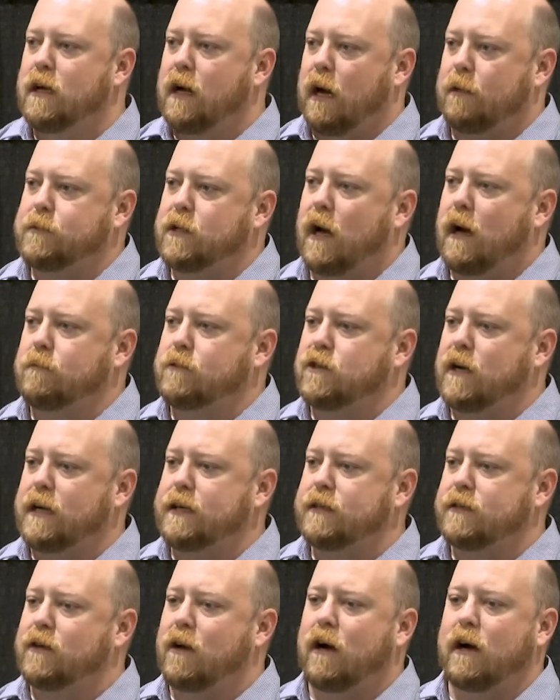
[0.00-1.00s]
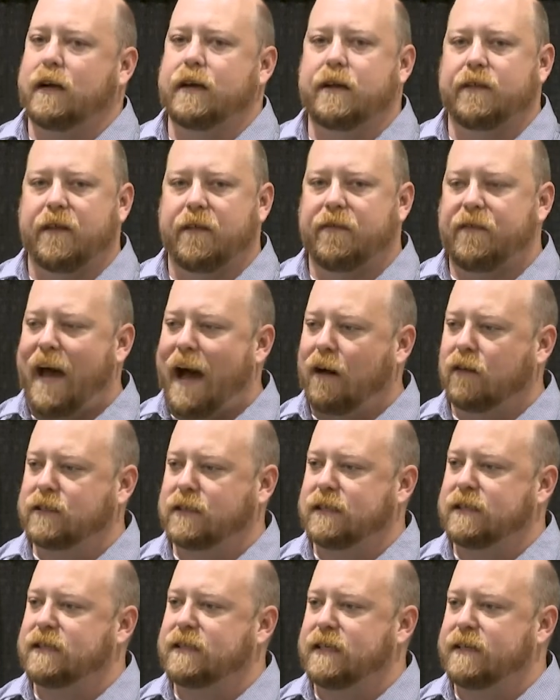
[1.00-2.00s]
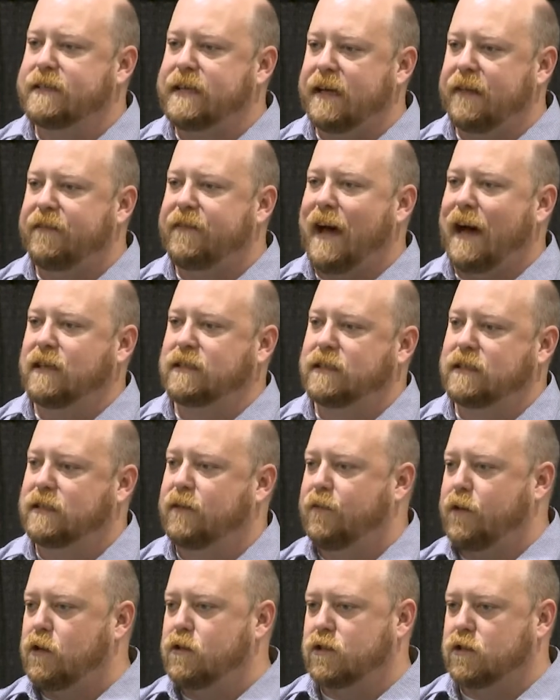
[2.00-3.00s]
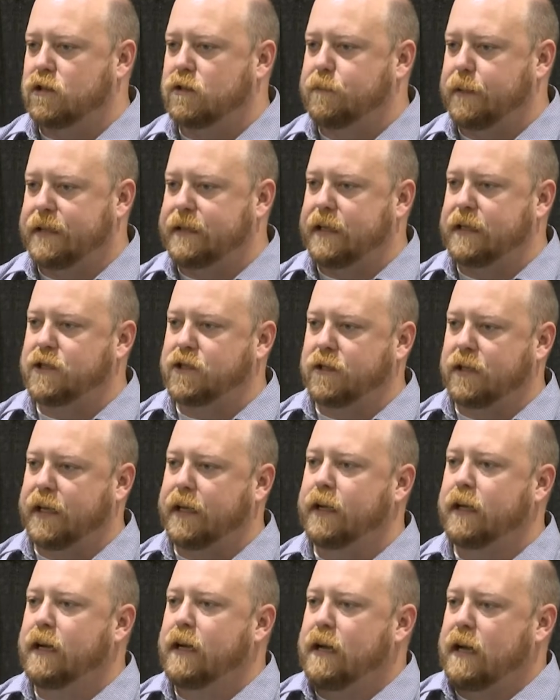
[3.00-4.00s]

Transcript: I'm trying to talk into the thousands and 10,000s of users potentially,